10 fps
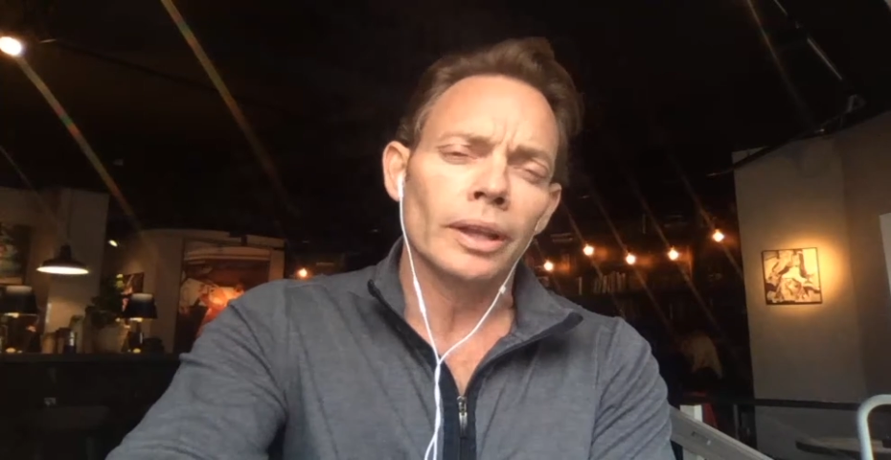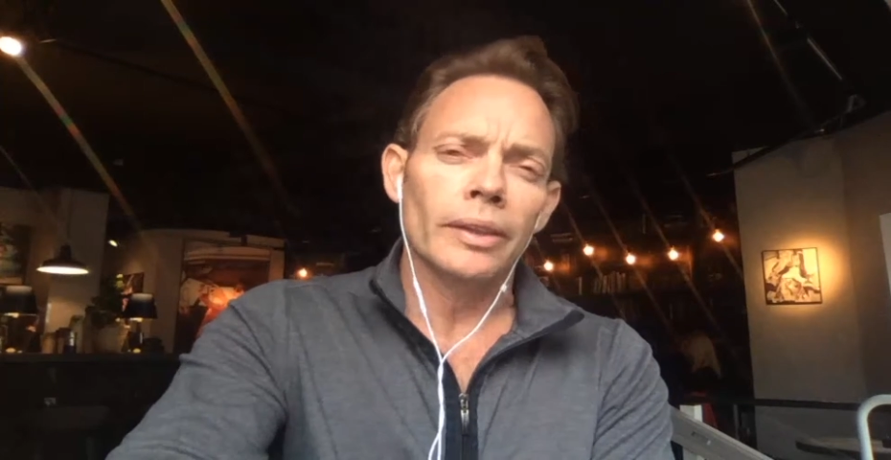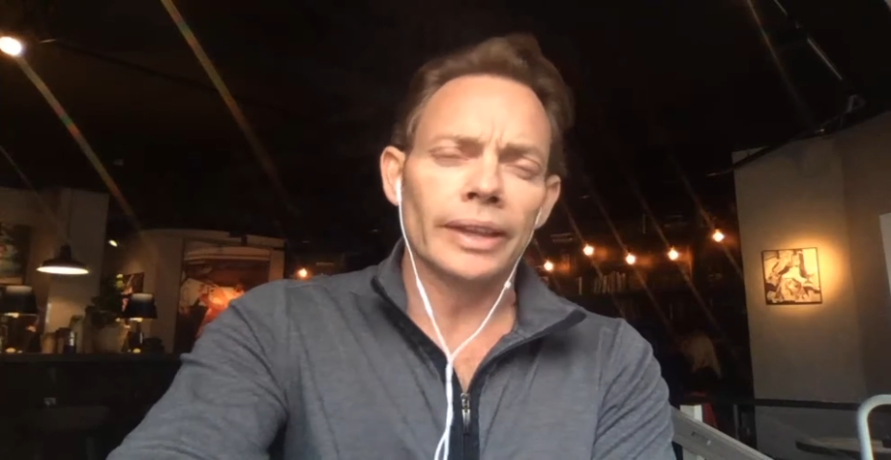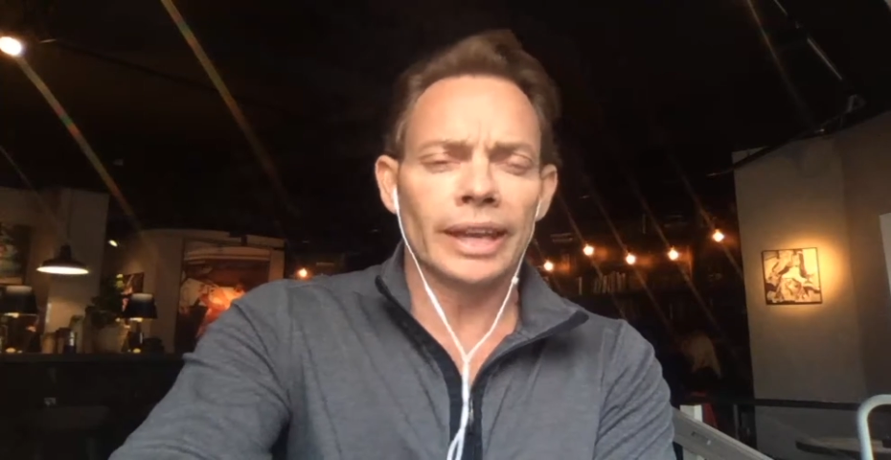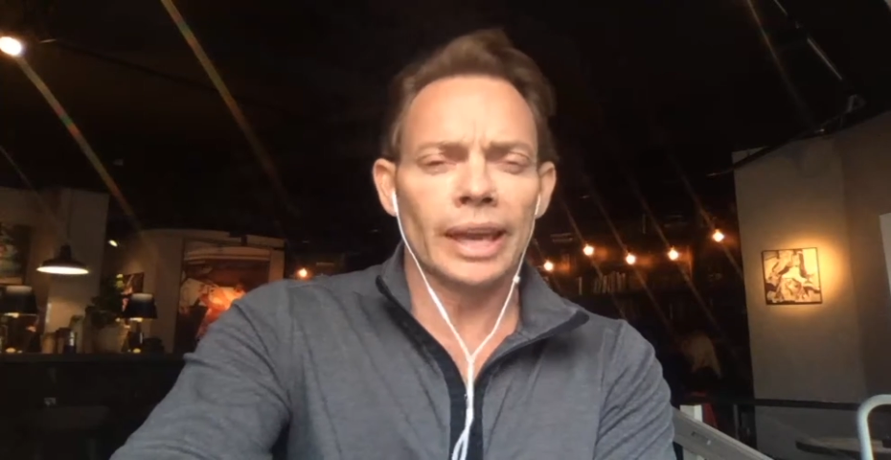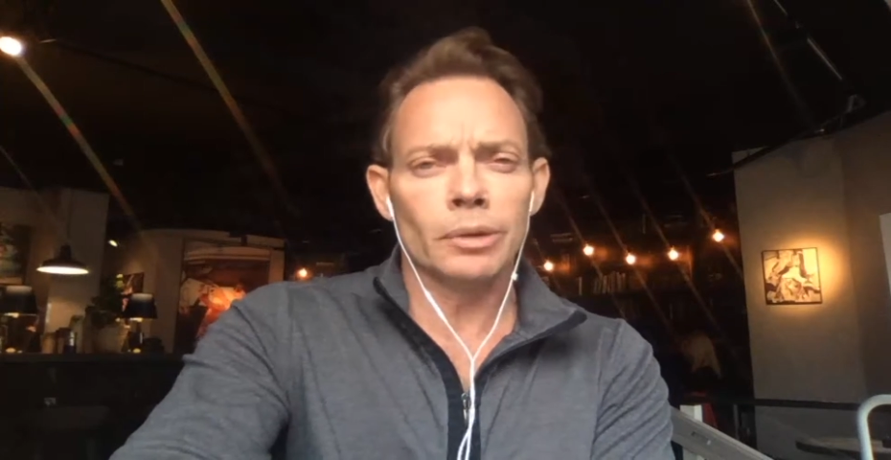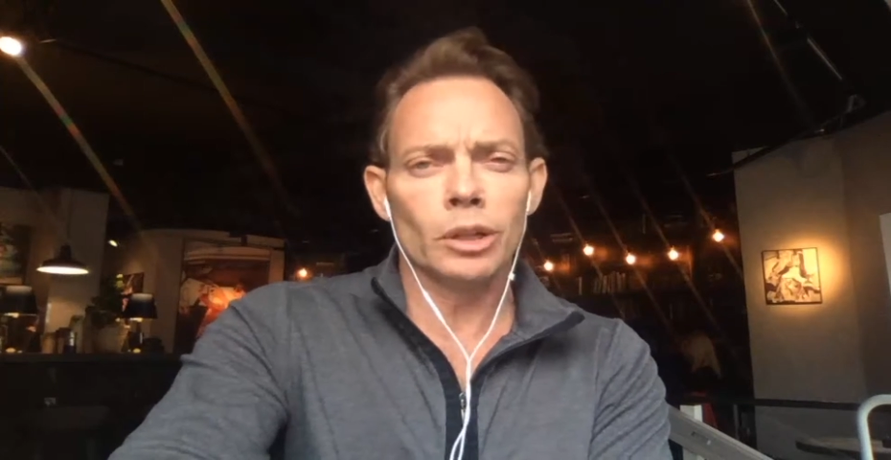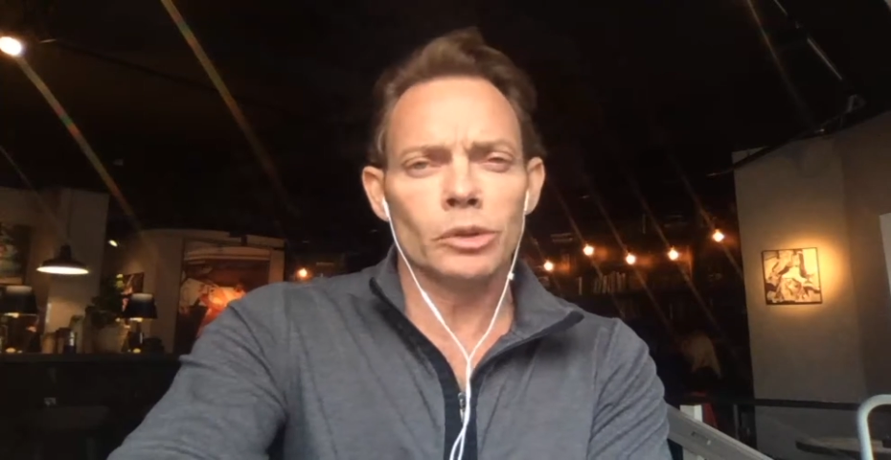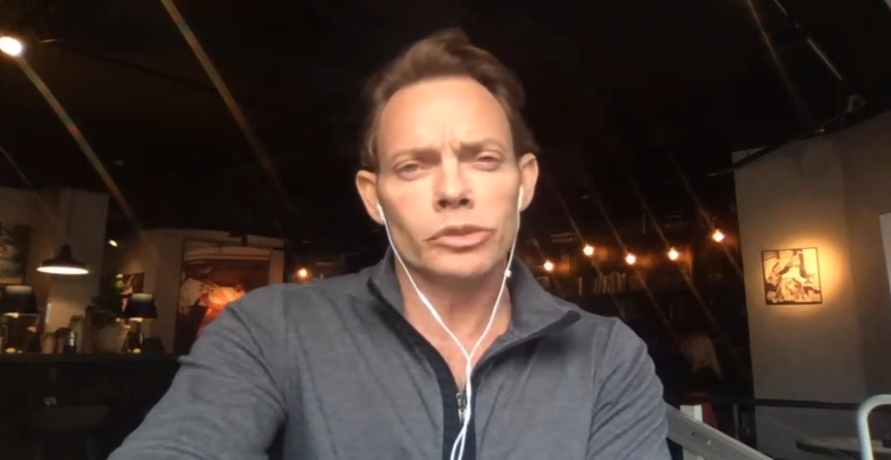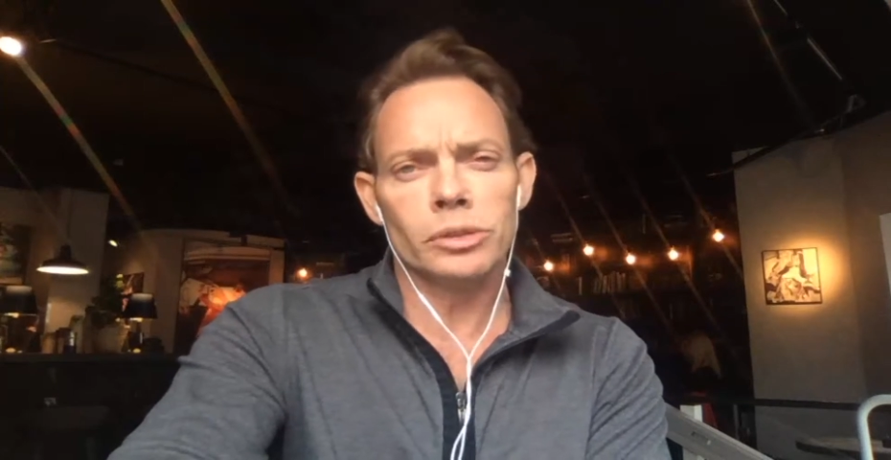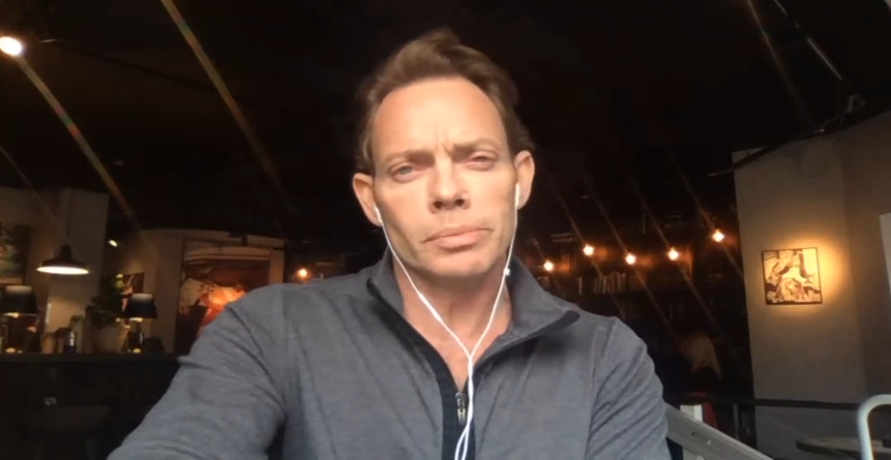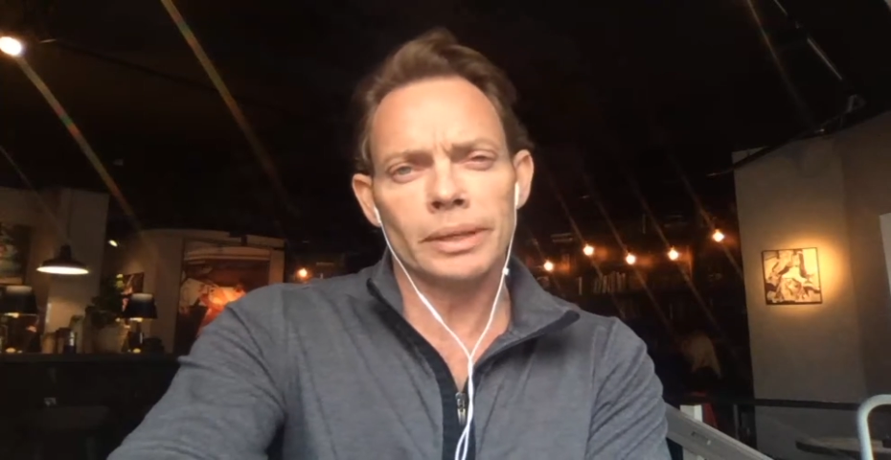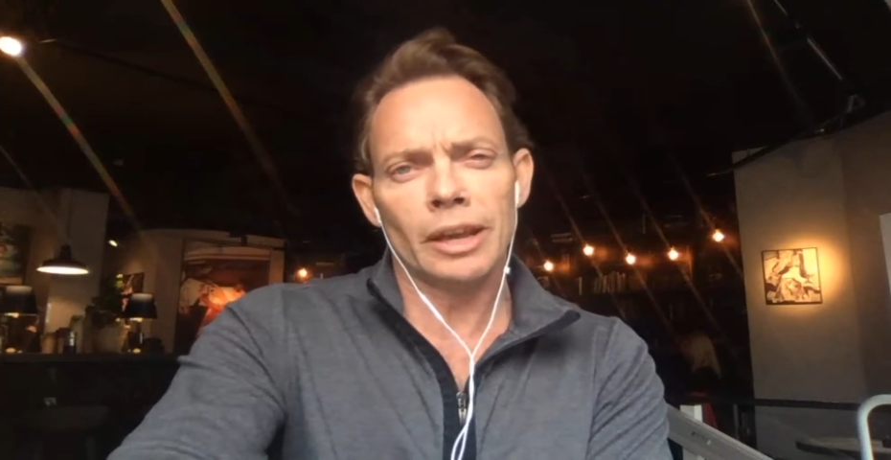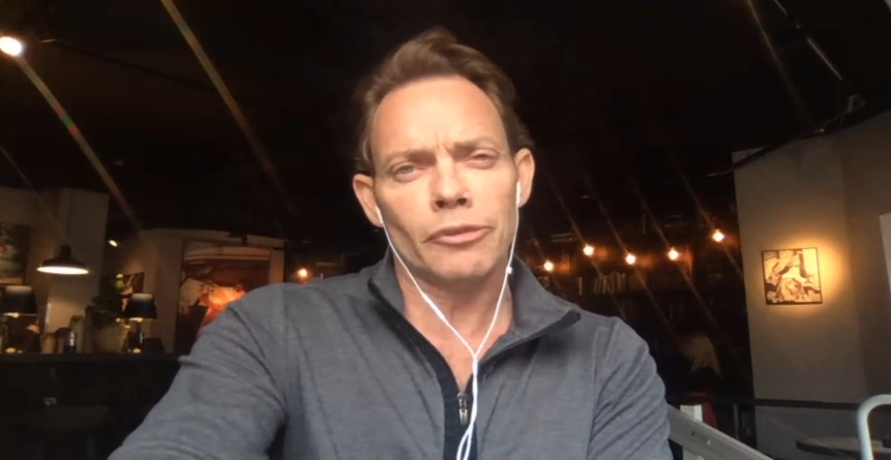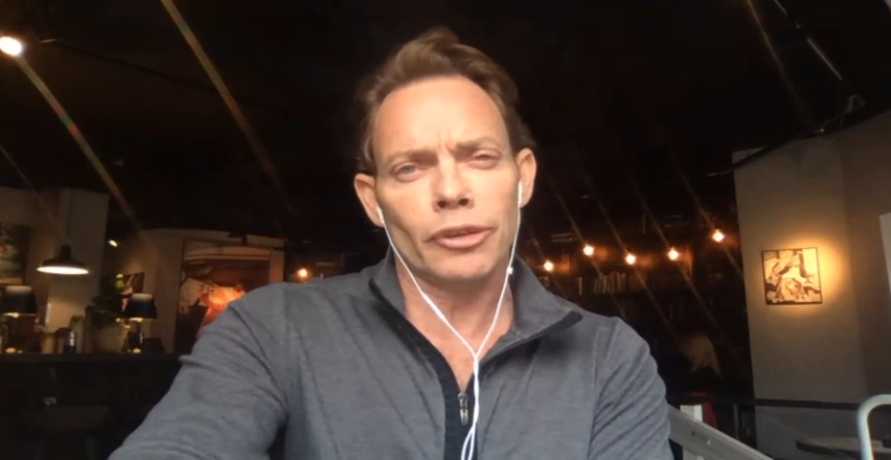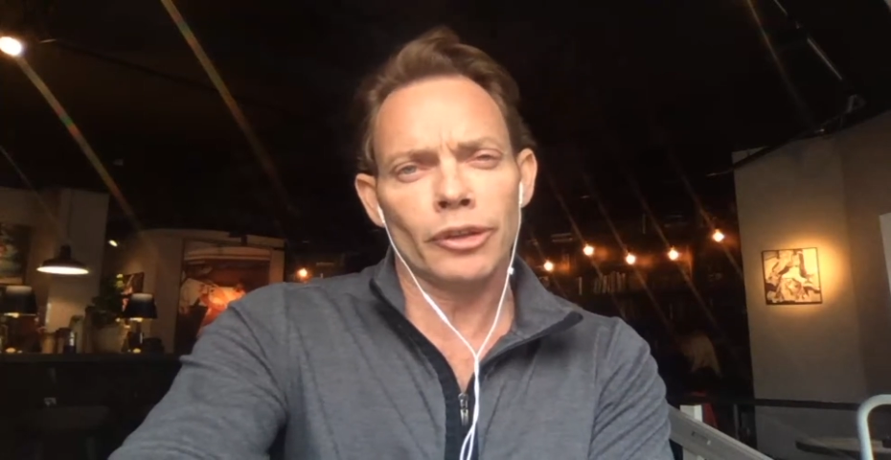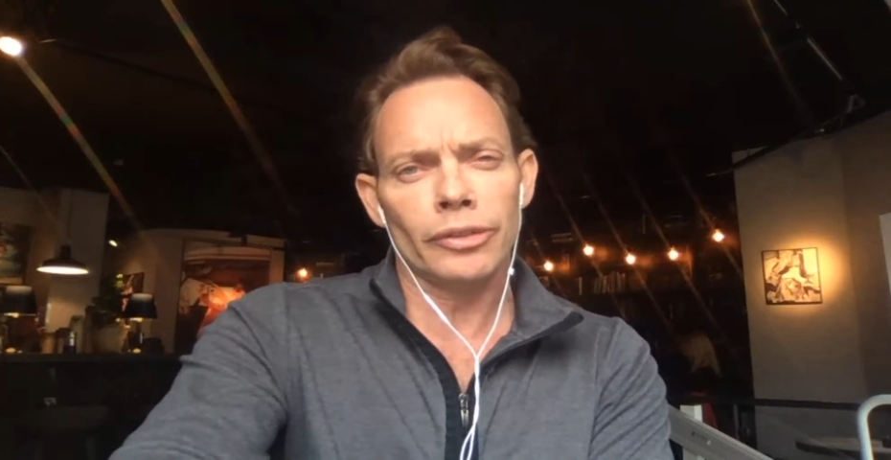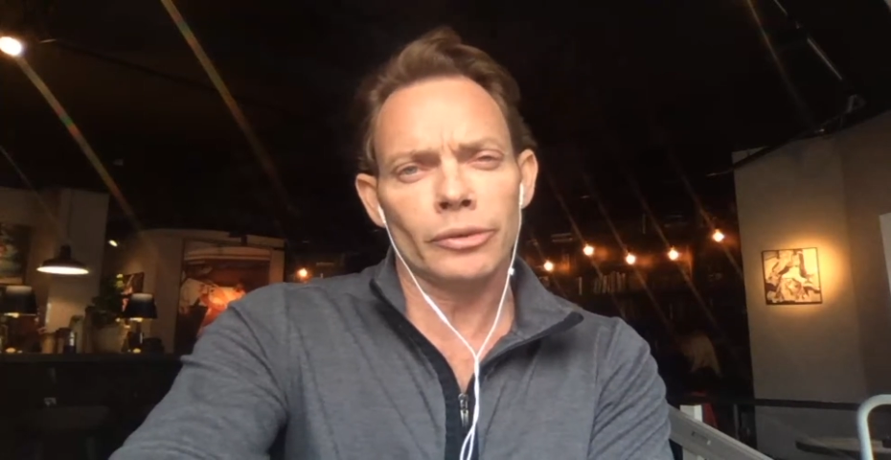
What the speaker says: that came close to me, and I felt